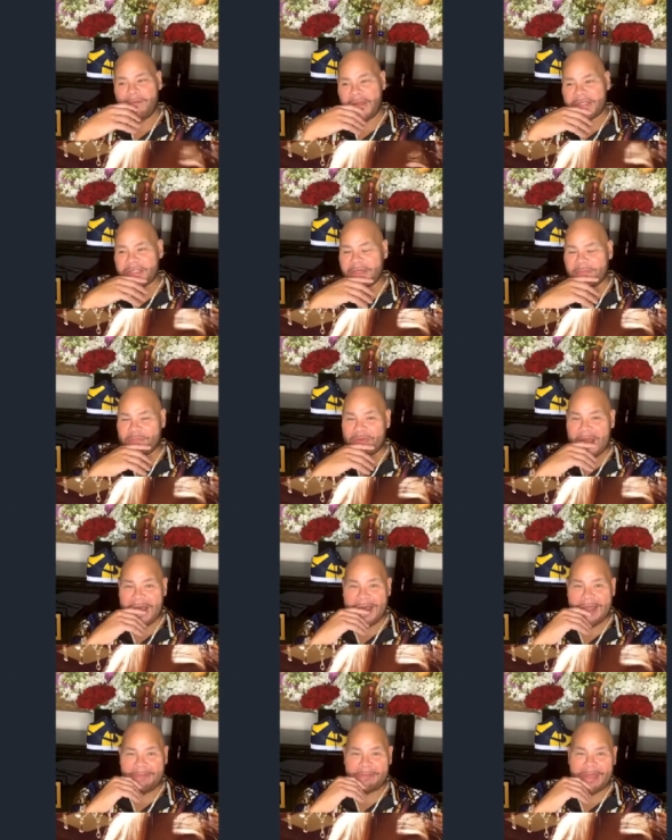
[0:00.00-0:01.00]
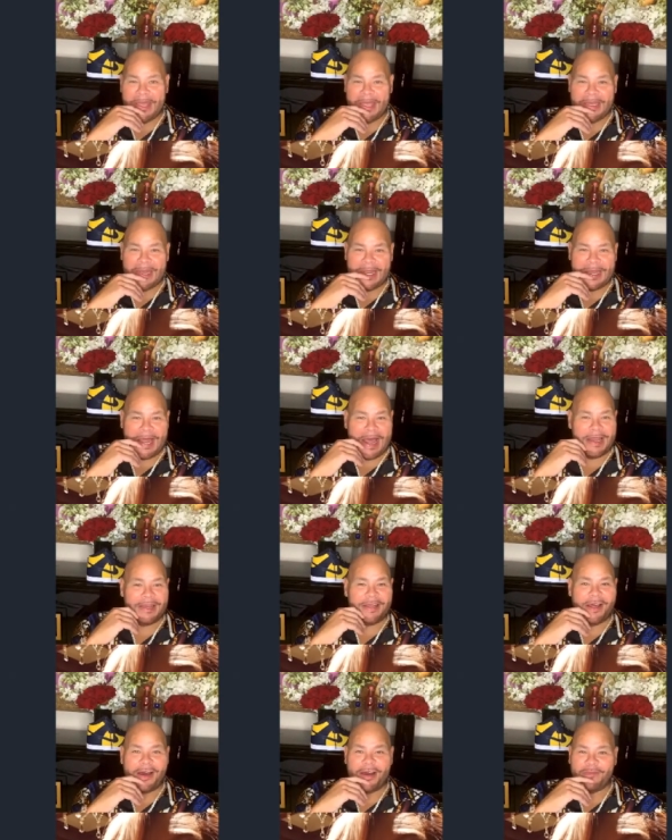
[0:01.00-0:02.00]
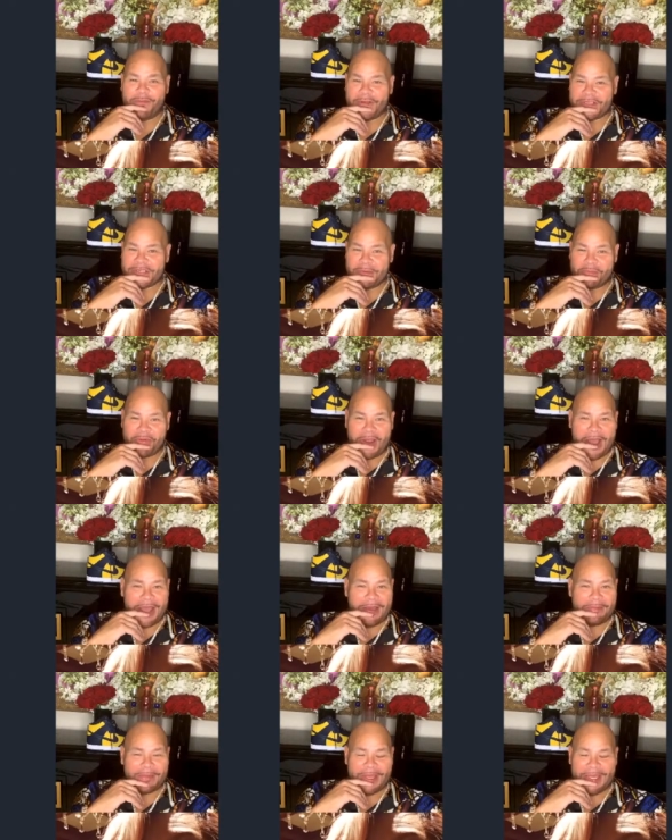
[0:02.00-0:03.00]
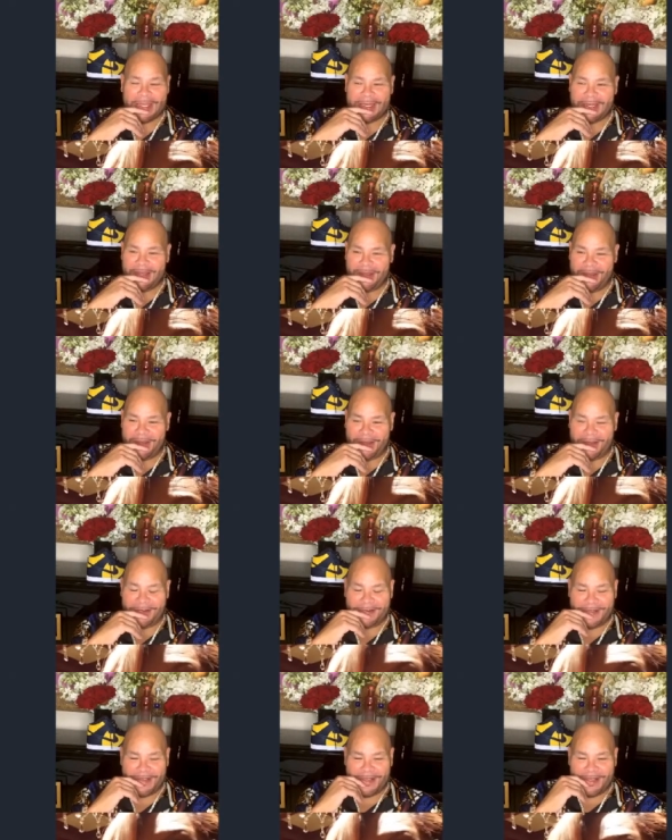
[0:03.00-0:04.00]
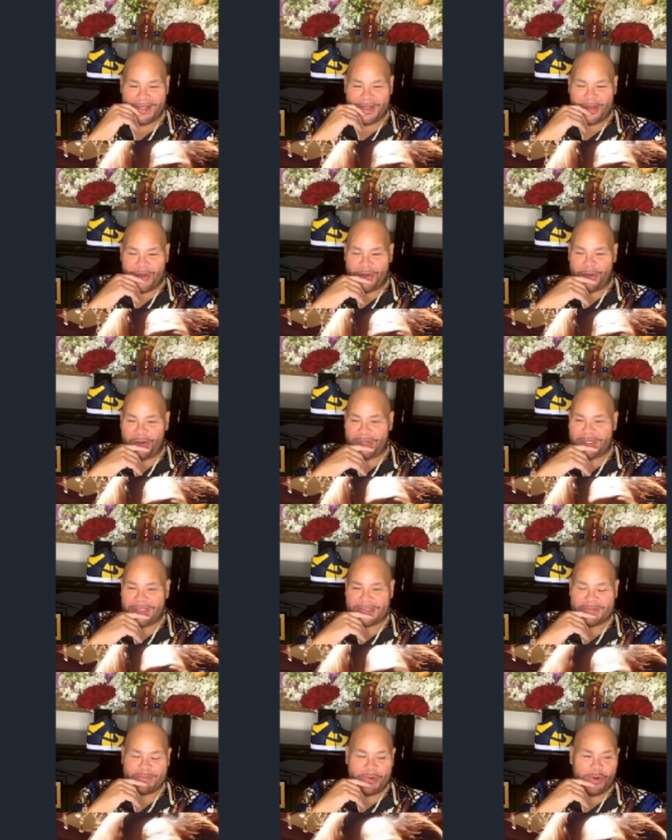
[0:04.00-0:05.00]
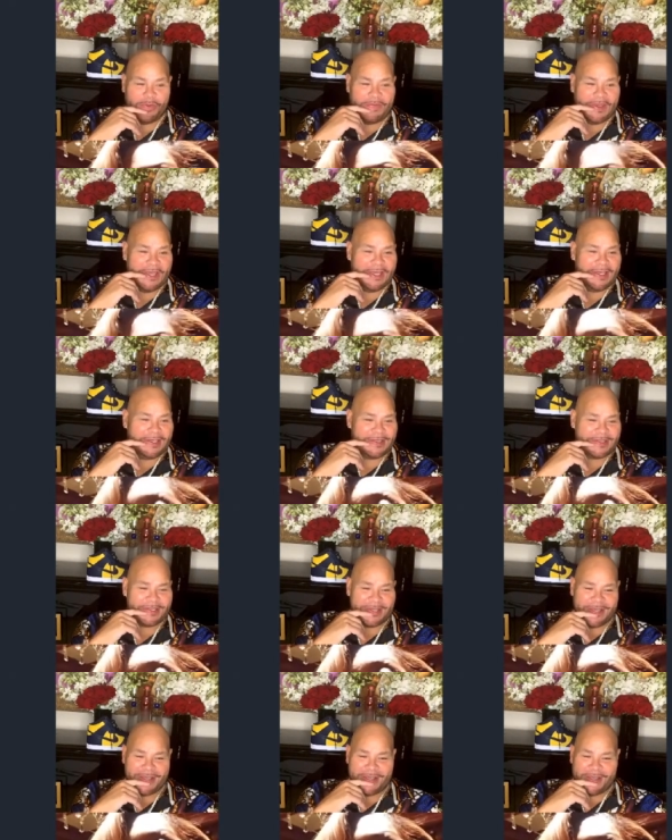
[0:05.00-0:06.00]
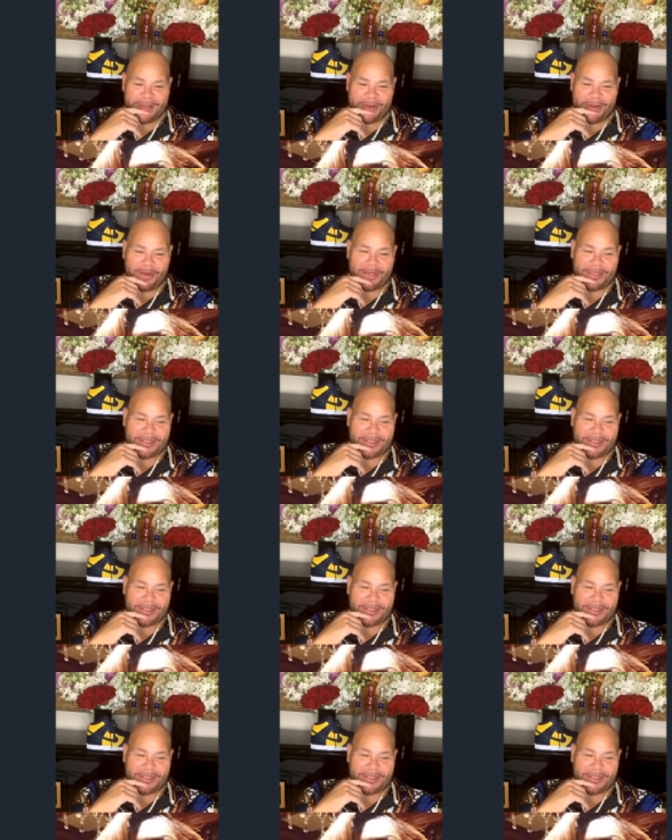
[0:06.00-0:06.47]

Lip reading: Richard Pryor, man. I love Richard Pryor, man. All his movies, all his